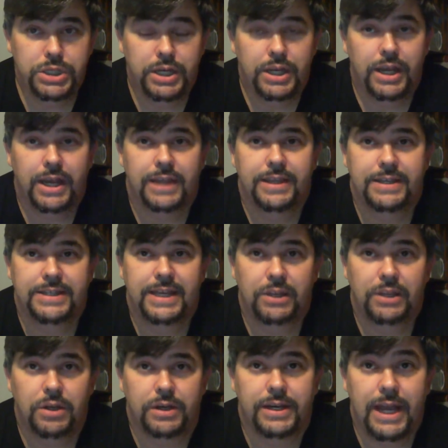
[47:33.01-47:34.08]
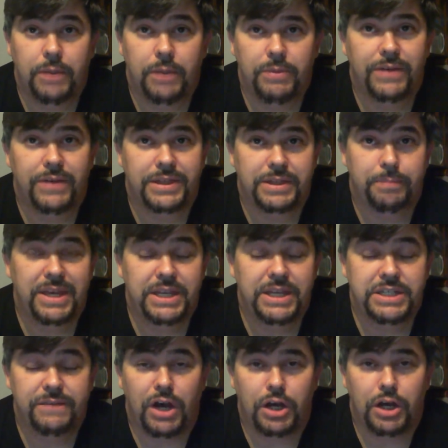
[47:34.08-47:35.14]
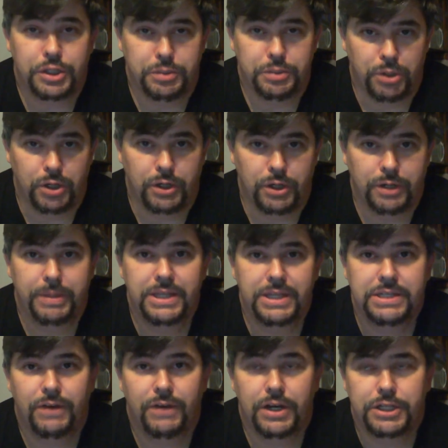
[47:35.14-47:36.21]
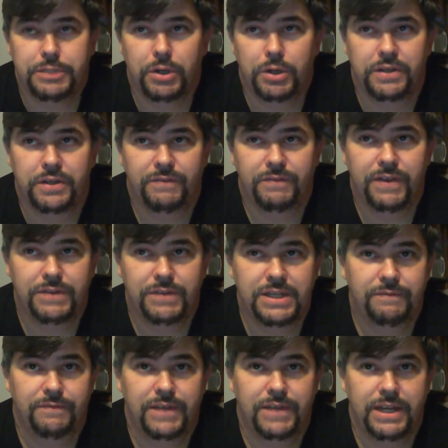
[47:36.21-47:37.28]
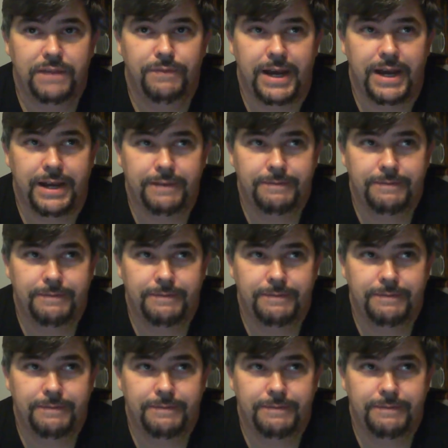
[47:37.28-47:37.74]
And they say, look, now we've got the Peace of Augsburg. Peace of Augsburg is 1555.